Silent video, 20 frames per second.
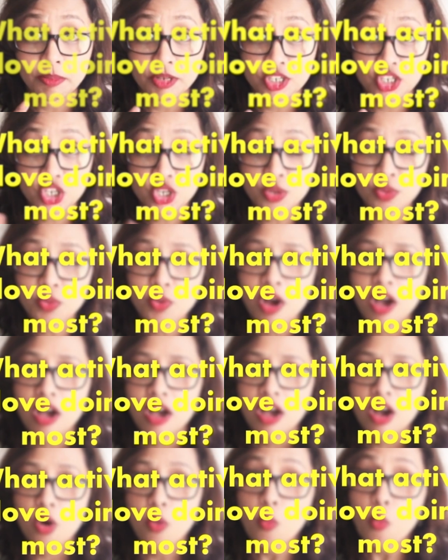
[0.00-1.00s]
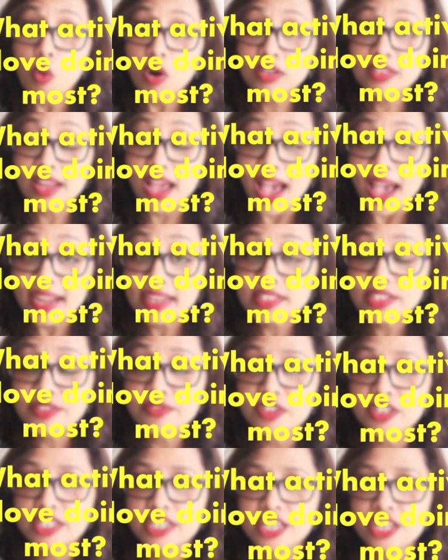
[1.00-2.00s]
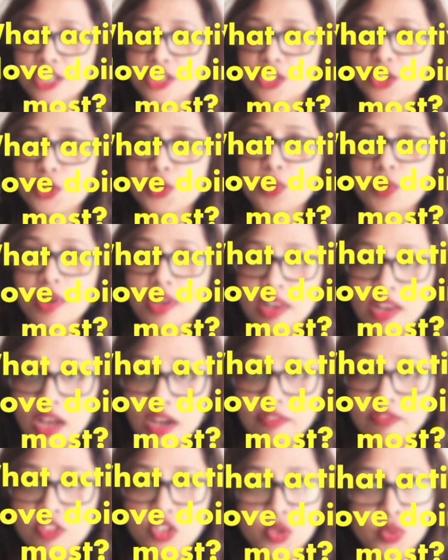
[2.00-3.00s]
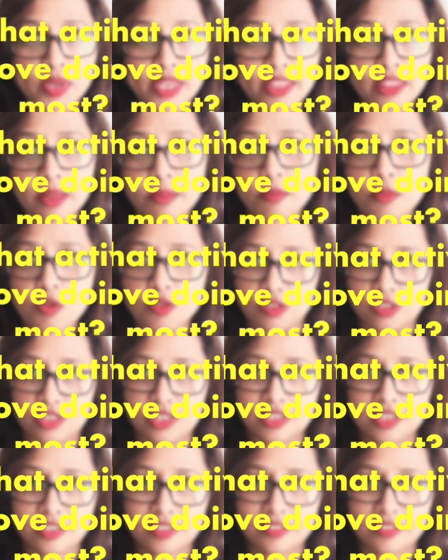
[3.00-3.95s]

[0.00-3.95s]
Two, what activity do you love doing the most?